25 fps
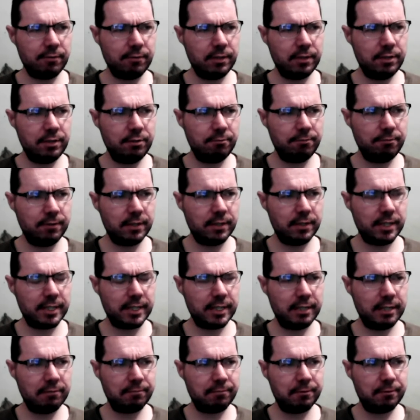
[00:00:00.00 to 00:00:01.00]
do feel
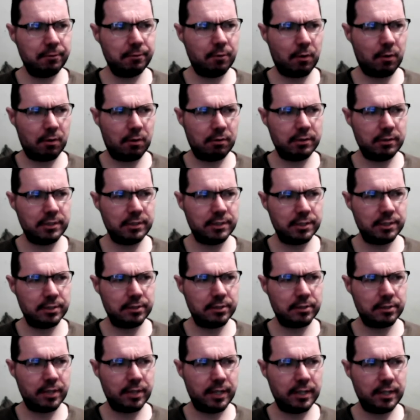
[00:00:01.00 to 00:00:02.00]
like if you aren't
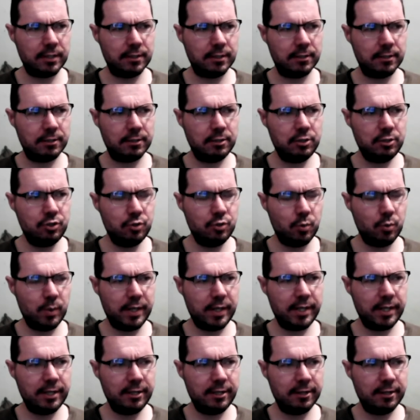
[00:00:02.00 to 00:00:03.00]
like
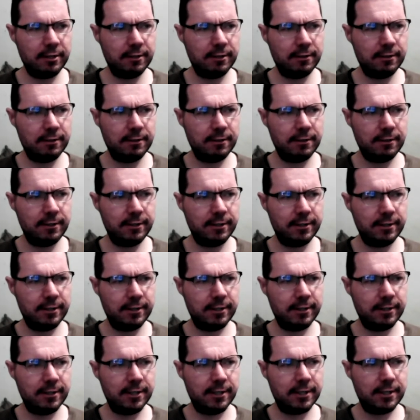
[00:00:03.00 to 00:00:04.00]
doing
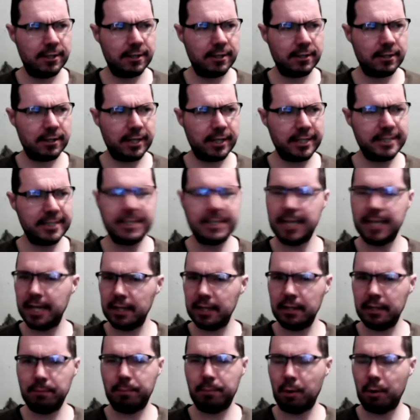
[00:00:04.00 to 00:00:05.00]
like
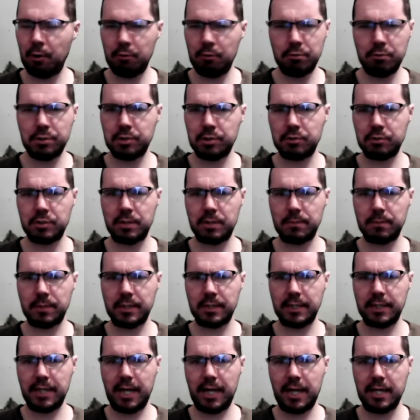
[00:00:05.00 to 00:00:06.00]
daily posts or something
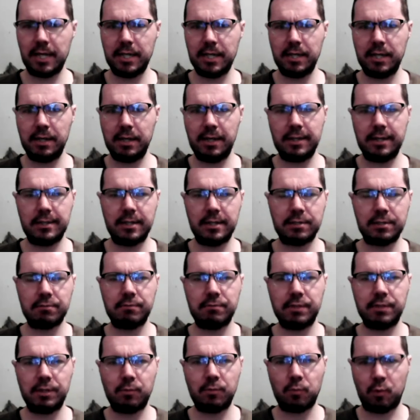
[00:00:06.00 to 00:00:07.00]
like that, it doesn't
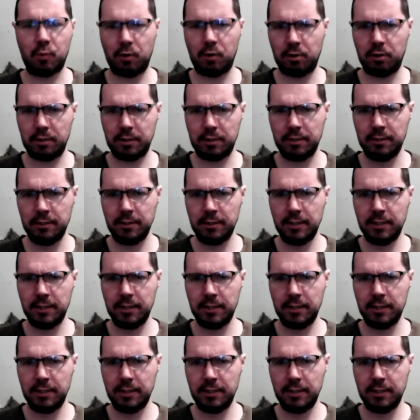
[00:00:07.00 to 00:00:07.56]
really work.